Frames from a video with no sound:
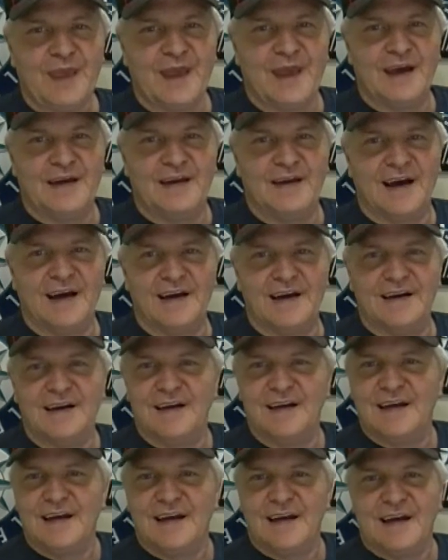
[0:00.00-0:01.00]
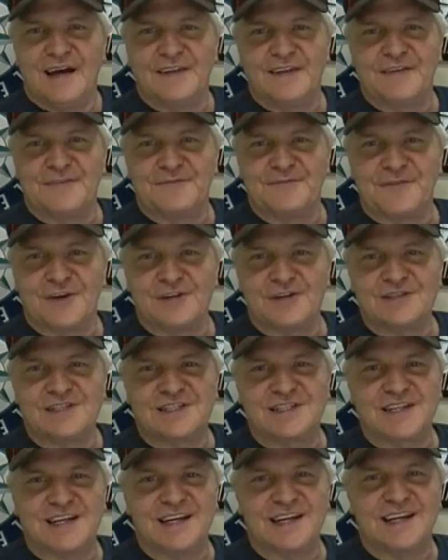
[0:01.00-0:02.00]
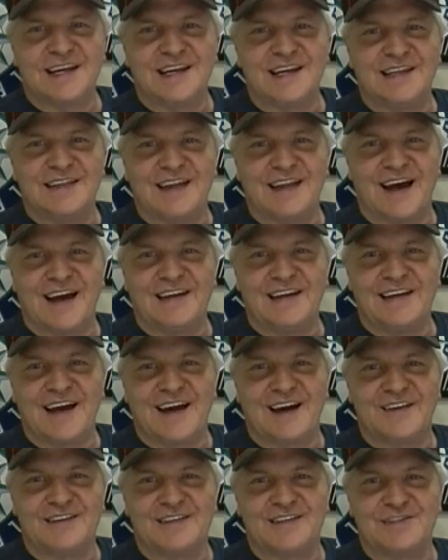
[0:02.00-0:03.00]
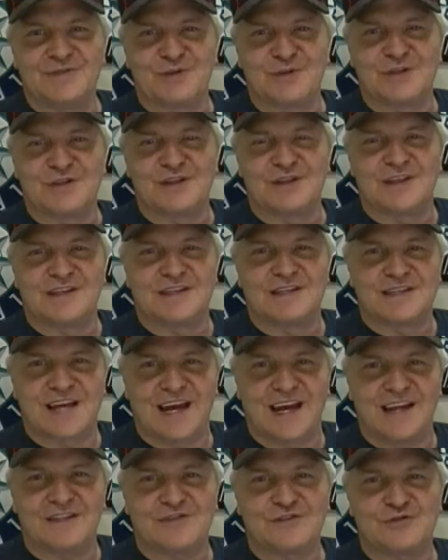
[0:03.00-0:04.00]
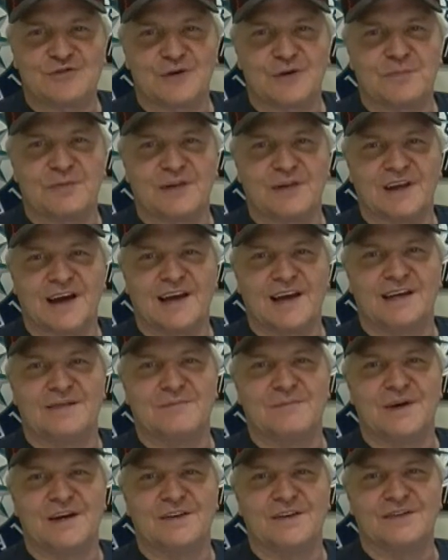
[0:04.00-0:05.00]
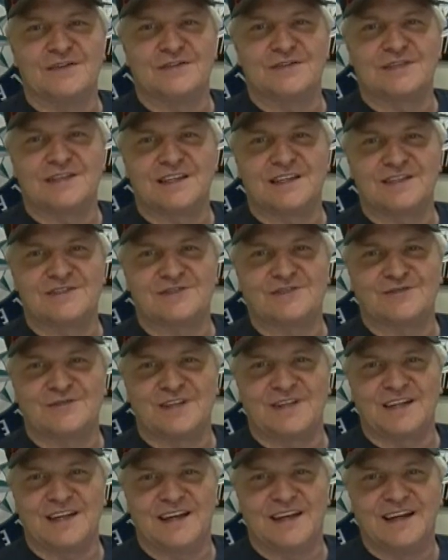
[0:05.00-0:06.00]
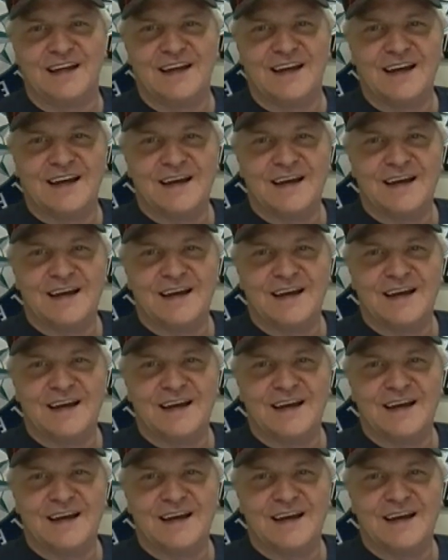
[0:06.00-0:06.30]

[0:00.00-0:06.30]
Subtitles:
And in the first inning, he lined out into the 10th AAA in Mariners history.